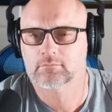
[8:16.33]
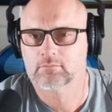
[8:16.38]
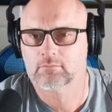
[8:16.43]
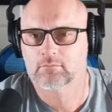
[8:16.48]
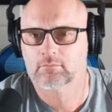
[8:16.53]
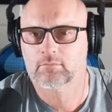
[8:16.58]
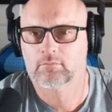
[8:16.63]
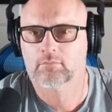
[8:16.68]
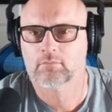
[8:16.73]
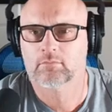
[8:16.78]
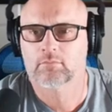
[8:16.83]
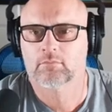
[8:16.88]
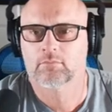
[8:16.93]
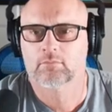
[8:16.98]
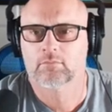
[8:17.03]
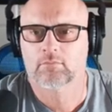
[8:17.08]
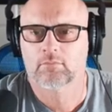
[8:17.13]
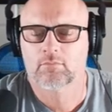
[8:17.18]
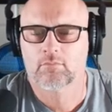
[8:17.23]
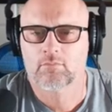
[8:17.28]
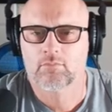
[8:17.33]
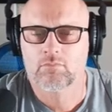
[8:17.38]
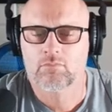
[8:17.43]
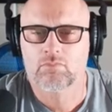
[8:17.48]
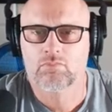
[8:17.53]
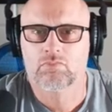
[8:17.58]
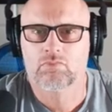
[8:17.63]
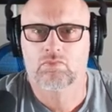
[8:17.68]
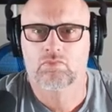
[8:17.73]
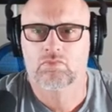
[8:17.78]

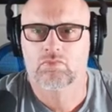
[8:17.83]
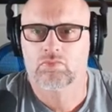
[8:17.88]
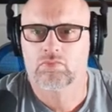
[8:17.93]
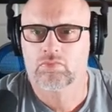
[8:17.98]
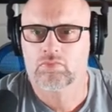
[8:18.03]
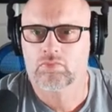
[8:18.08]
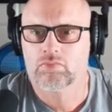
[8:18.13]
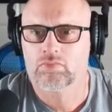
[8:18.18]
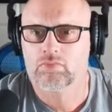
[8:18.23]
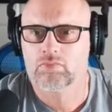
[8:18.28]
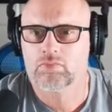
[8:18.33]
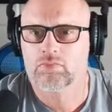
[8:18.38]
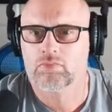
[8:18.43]
(silent)